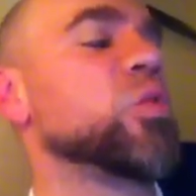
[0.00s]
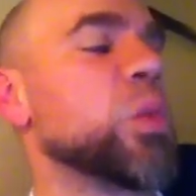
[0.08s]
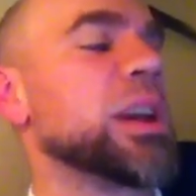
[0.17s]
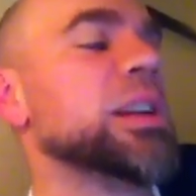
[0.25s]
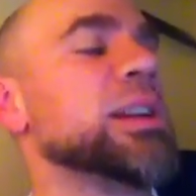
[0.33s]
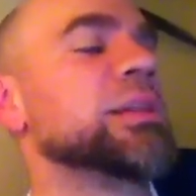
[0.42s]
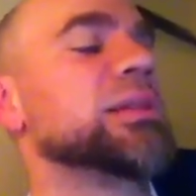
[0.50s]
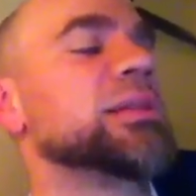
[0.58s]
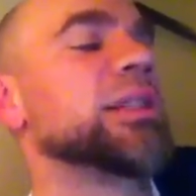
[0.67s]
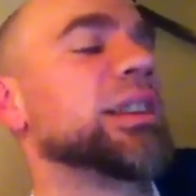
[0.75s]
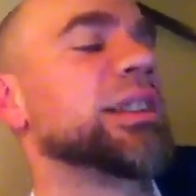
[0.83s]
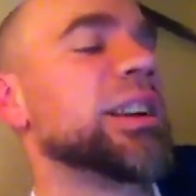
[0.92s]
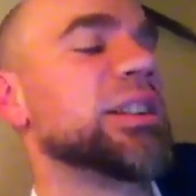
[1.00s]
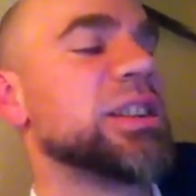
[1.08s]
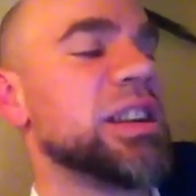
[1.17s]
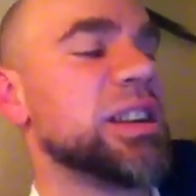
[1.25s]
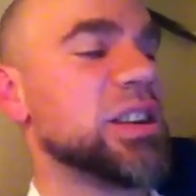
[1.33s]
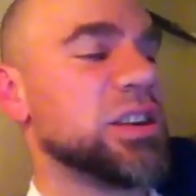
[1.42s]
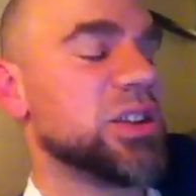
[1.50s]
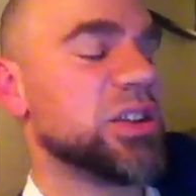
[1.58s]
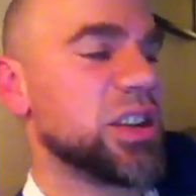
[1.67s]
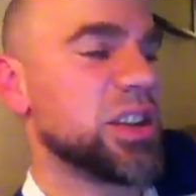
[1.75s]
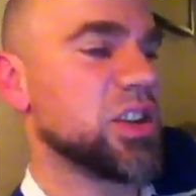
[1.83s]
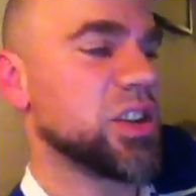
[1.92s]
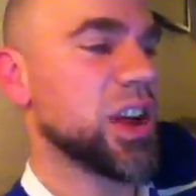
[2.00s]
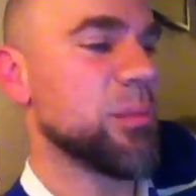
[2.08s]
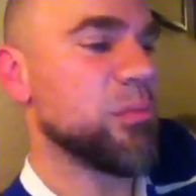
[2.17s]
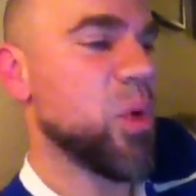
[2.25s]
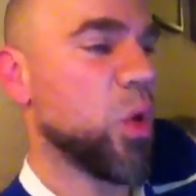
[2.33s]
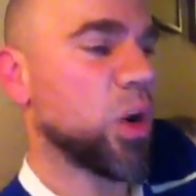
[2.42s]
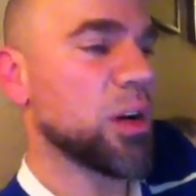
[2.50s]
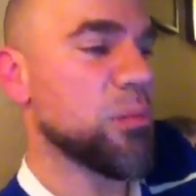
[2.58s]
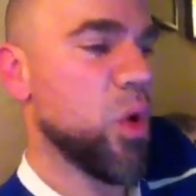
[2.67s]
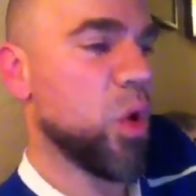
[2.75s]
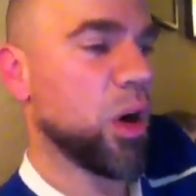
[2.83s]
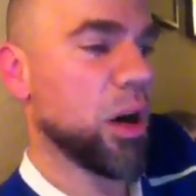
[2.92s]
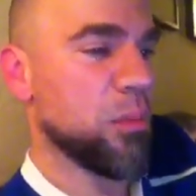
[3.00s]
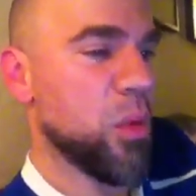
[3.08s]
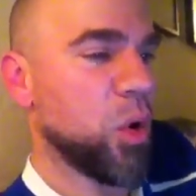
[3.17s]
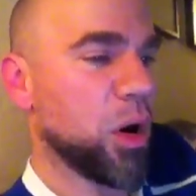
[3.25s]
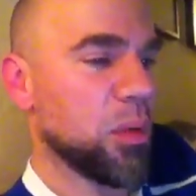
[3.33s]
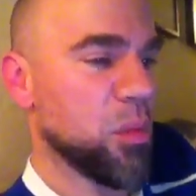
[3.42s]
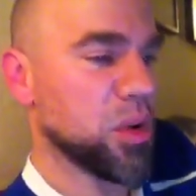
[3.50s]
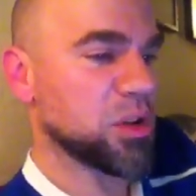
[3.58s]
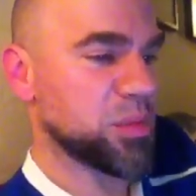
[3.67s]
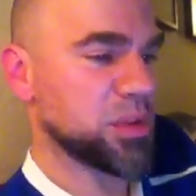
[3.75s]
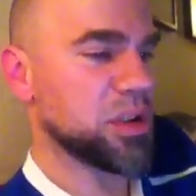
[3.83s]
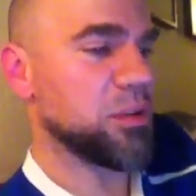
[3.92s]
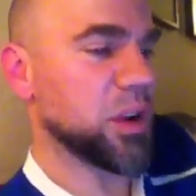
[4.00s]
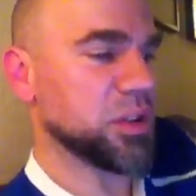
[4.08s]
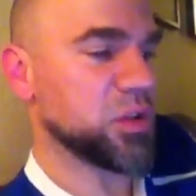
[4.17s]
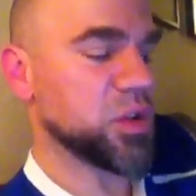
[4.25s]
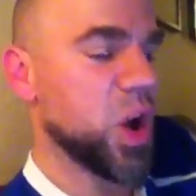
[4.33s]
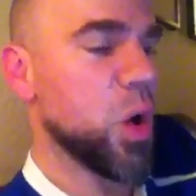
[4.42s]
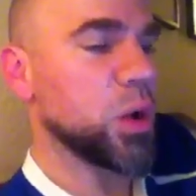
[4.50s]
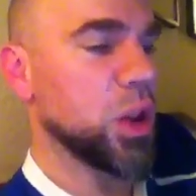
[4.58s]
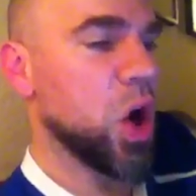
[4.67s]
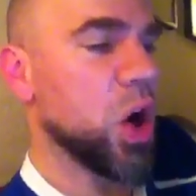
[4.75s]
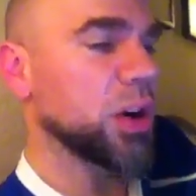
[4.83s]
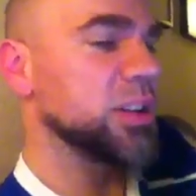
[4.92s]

read this. It's like you get more and more and more and more specific as you go along.